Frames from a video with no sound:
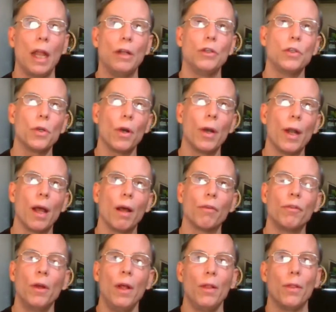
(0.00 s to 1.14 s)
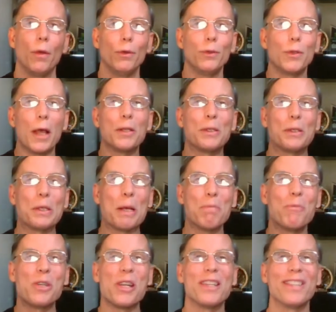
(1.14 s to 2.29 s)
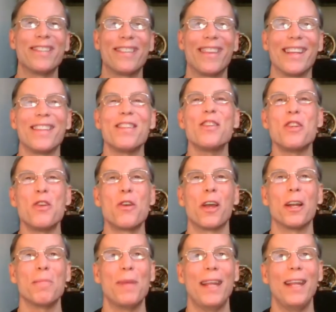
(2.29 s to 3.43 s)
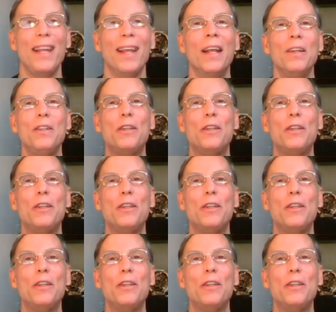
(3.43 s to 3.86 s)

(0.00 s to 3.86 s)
and sure enough, those assumptions that you're going to be